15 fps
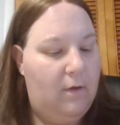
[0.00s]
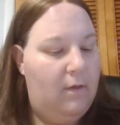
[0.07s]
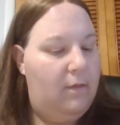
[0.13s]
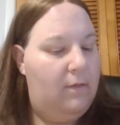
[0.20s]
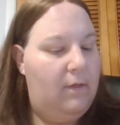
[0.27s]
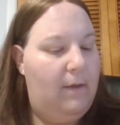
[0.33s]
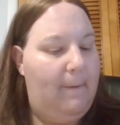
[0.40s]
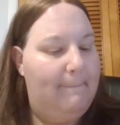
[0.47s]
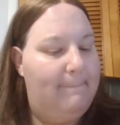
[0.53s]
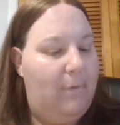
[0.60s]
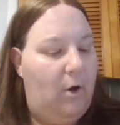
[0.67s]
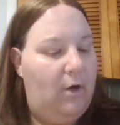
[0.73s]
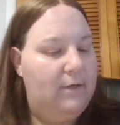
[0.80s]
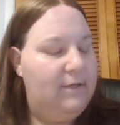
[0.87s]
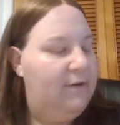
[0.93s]
The
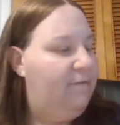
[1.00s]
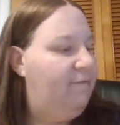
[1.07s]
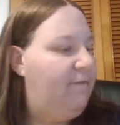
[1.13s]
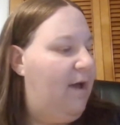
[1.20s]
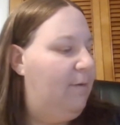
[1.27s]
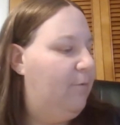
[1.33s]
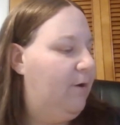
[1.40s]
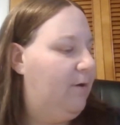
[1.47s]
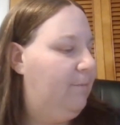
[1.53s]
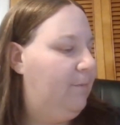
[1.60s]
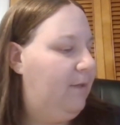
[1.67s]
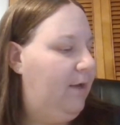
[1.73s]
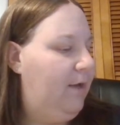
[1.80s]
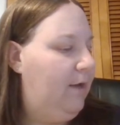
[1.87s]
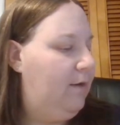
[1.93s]
bonded fabric
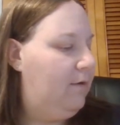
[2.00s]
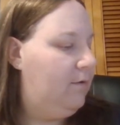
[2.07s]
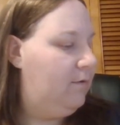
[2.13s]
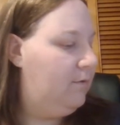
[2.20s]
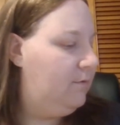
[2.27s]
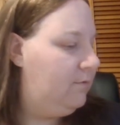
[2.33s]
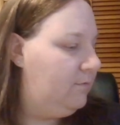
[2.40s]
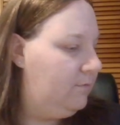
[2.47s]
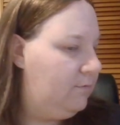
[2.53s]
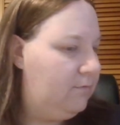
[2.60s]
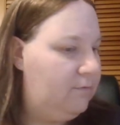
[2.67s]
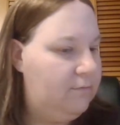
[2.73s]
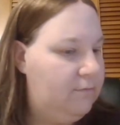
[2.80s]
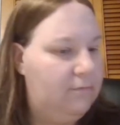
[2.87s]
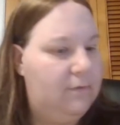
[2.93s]
blade.
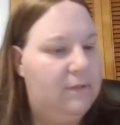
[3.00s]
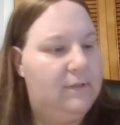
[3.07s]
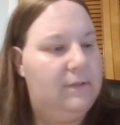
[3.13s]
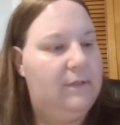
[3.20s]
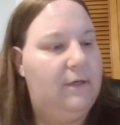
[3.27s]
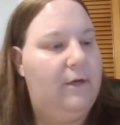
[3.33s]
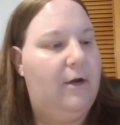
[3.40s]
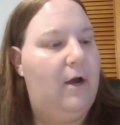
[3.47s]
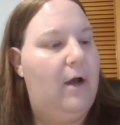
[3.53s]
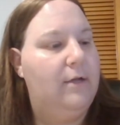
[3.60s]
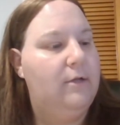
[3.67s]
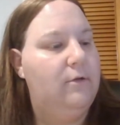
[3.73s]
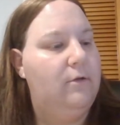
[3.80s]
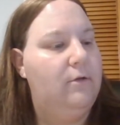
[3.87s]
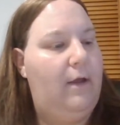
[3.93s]
Let's see here. I
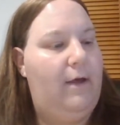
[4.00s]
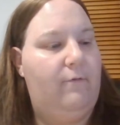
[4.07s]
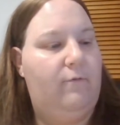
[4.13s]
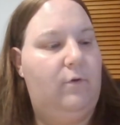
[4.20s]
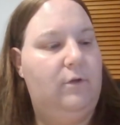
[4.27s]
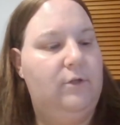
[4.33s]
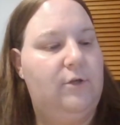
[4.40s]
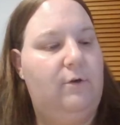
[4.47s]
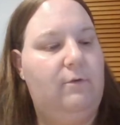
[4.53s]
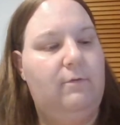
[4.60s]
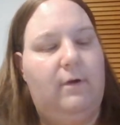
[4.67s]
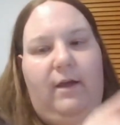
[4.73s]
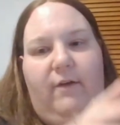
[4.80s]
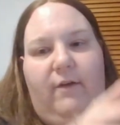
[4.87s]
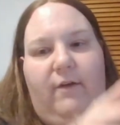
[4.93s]
do not have one, so
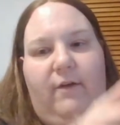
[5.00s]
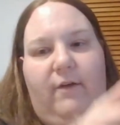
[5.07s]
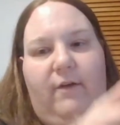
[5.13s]
I have a picture